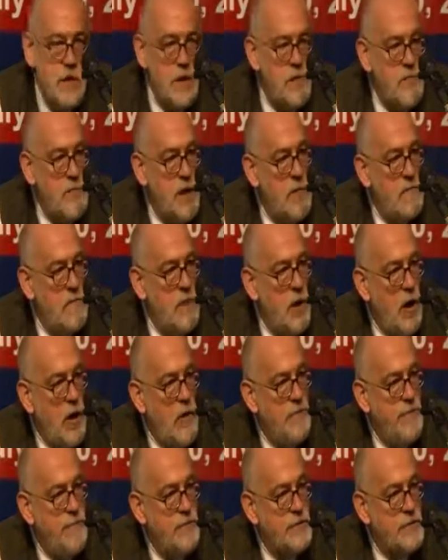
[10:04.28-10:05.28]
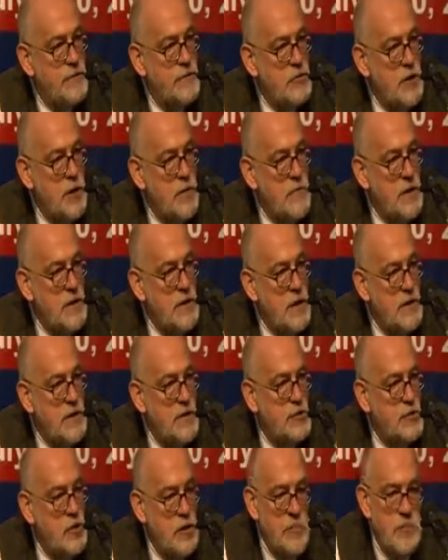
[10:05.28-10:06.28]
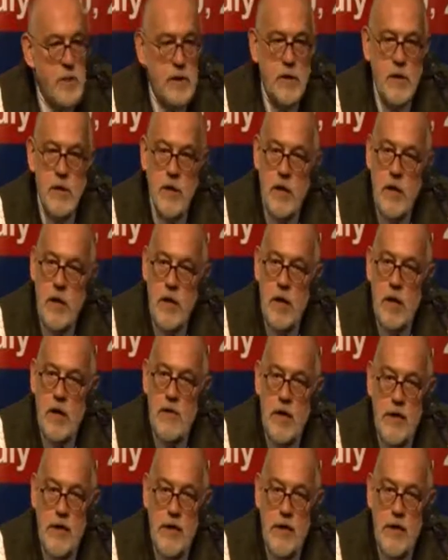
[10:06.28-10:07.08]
the member of the German, the German.